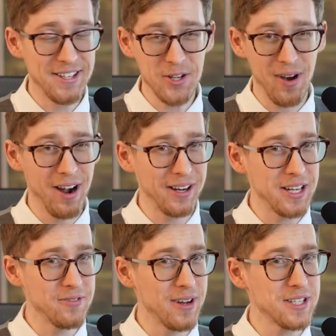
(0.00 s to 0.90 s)
And so ARK
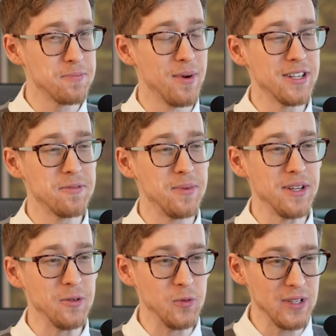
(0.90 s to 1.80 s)
Invest must
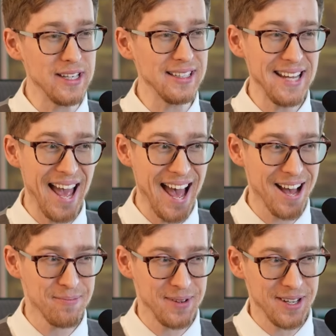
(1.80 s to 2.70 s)
be really
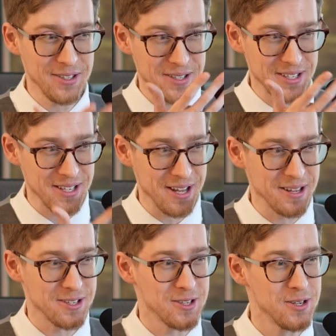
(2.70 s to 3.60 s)
happy to see
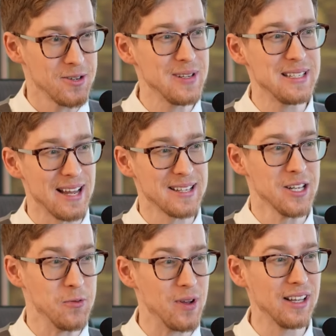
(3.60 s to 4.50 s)
this news.
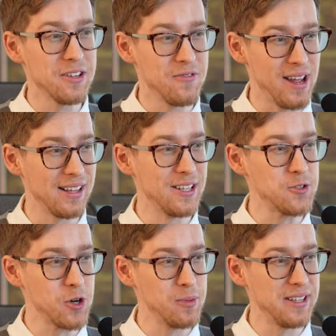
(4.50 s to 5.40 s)
Tesla will unveil its
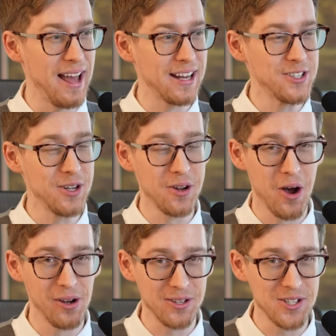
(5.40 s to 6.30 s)
Robotaxi on
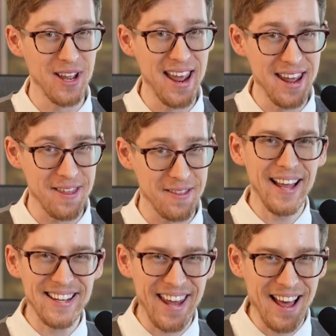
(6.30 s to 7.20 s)
August 8th.
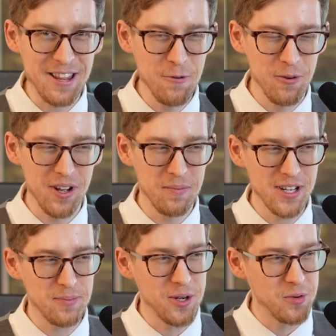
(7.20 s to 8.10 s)
And Cathie Wood
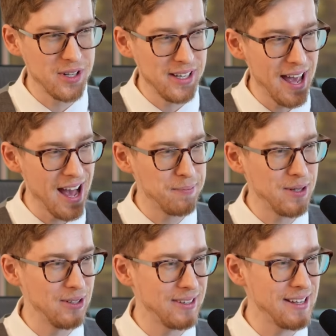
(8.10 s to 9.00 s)
must be really happy
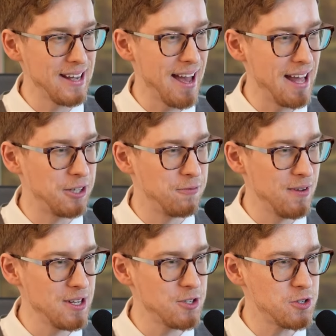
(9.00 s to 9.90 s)
looking at
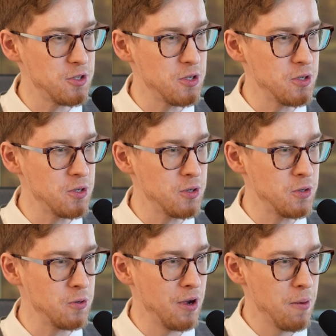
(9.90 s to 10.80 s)
this
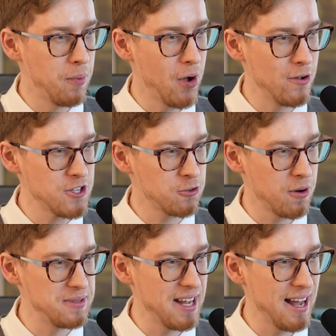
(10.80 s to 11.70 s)
new post
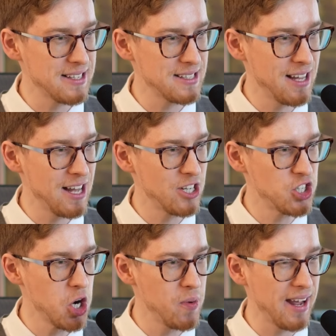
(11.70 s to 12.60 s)
from Tesla
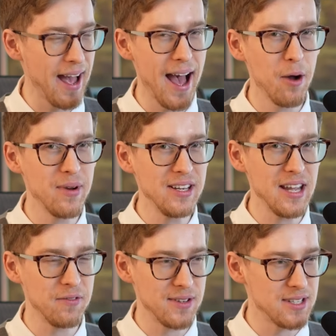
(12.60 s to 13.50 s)
showing how many
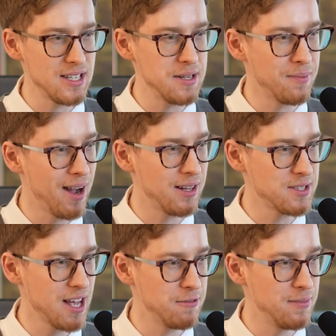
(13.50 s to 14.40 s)
FSD
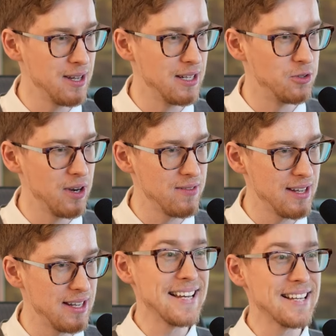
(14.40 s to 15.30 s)
miles have been
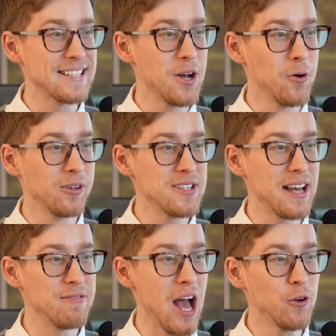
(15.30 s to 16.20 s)
driven. Tesla owners
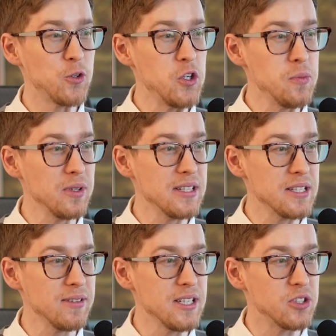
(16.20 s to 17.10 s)
have now
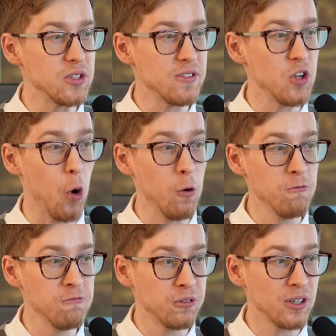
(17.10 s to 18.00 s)
cumulatively driven
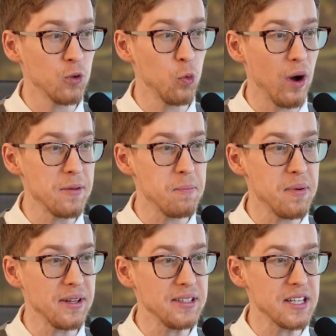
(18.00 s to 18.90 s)
over 1
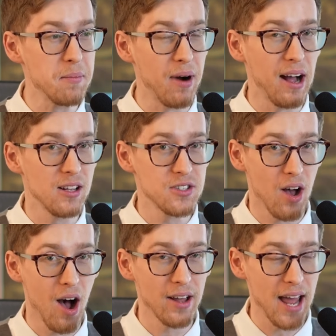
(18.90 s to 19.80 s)
billion miles
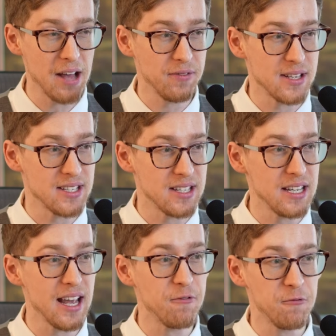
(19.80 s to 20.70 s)
on
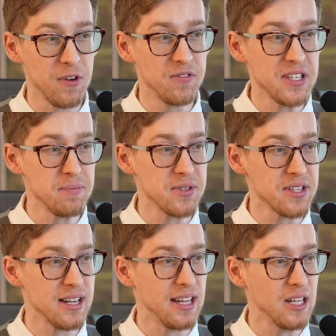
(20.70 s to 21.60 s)
FSD, a
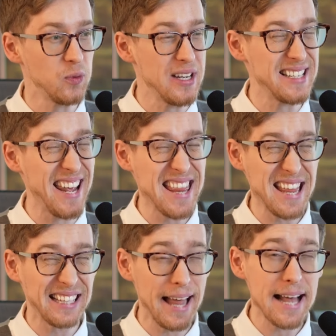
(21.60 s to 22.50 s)
50% increase in
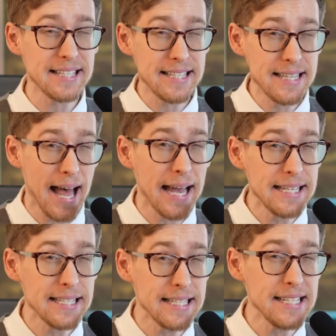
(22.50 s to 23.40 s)
the last
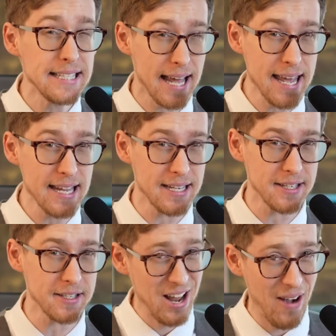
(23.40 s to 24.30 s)
90
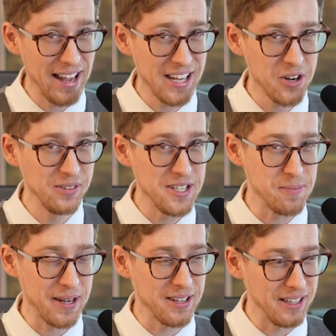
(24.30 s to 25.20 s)
days. Now, I can only
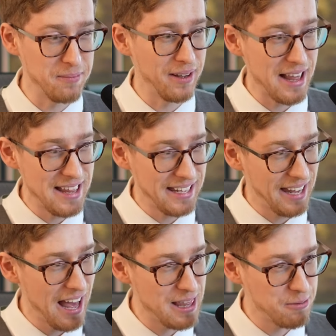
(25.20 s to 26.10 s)
speculate, but I think
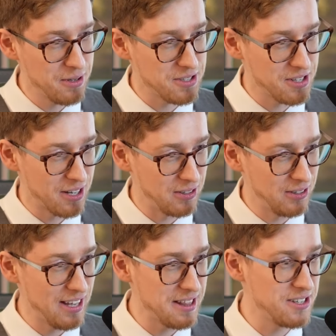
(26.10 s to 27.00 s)
Cathie Wood is going to
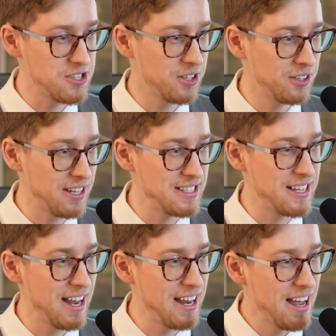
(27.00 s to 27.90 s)
look at this chart and
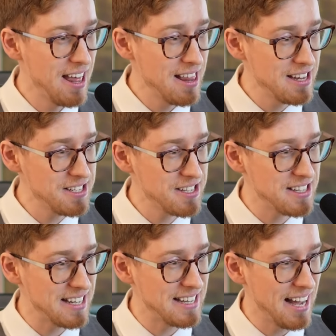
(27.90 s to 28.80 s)
say, this is
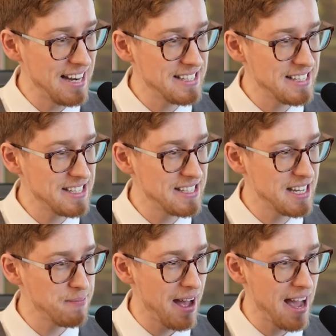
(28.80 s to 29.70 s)
the nicest
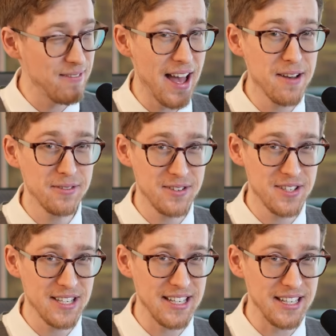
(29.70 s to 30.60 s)
tip I've ever
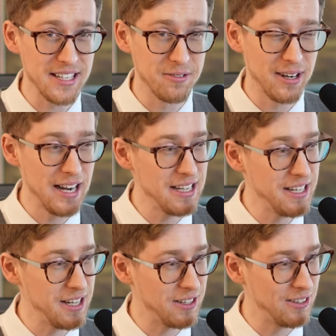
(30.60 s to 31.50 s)
seen right
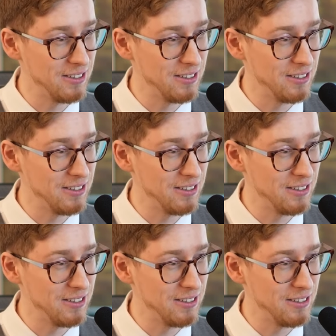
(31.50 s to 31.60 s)
here.